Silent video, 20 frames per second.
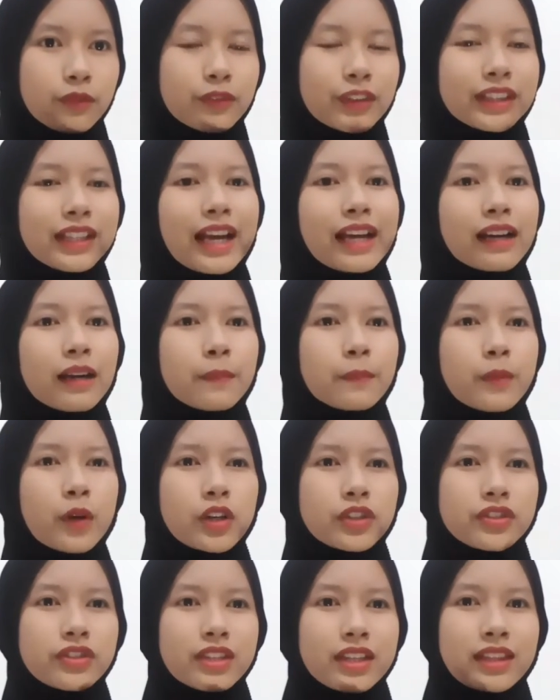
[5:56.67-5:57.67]
Fat are
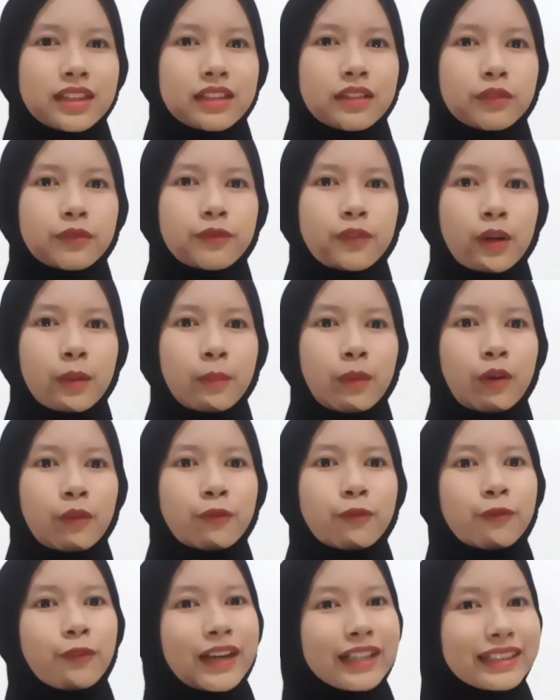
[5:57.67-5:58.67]
absorbed in the form
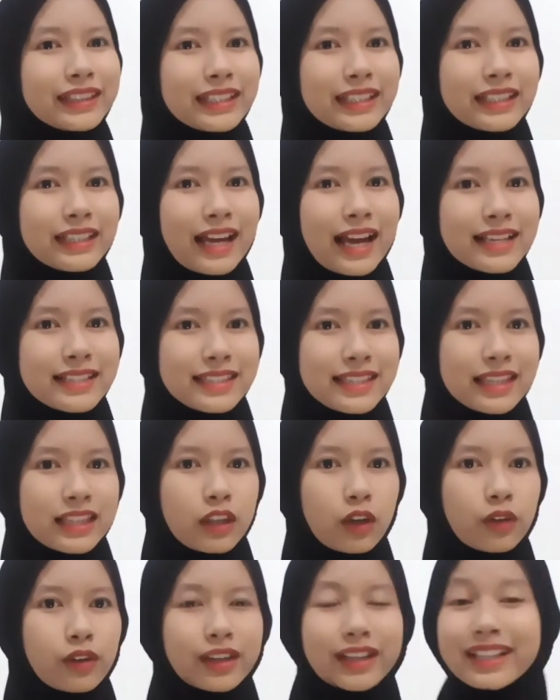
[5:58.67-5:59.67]
of fatty
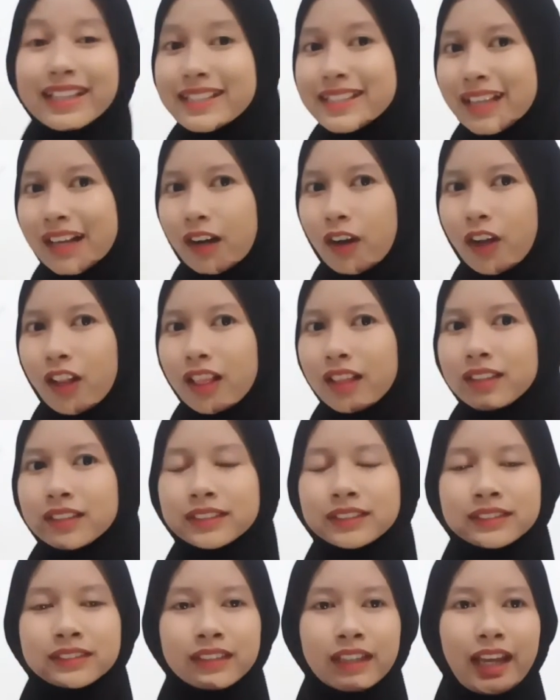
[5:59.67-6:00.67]
acid or glycerol,
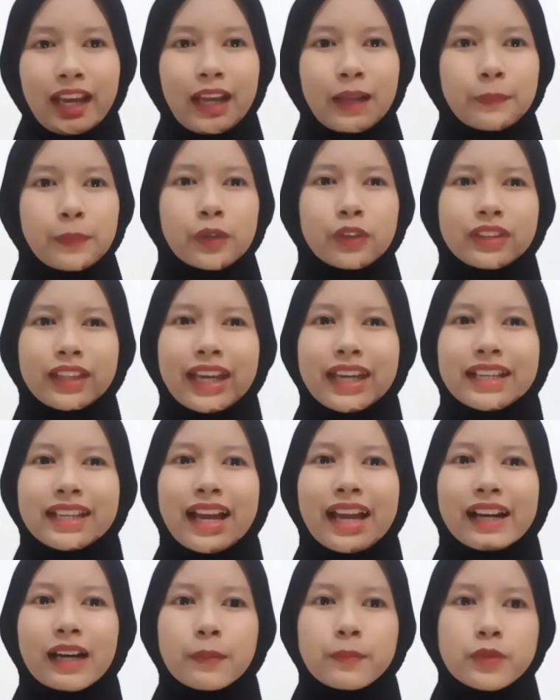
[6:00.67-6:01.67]
and protein
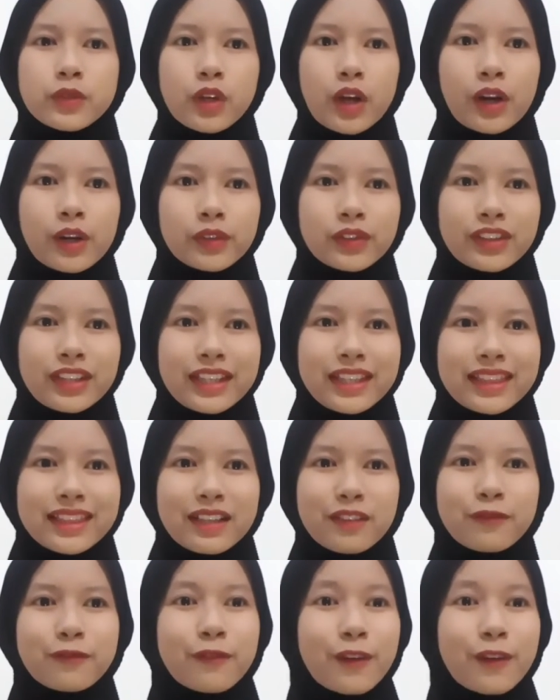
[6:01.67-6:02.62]
are absorbed in the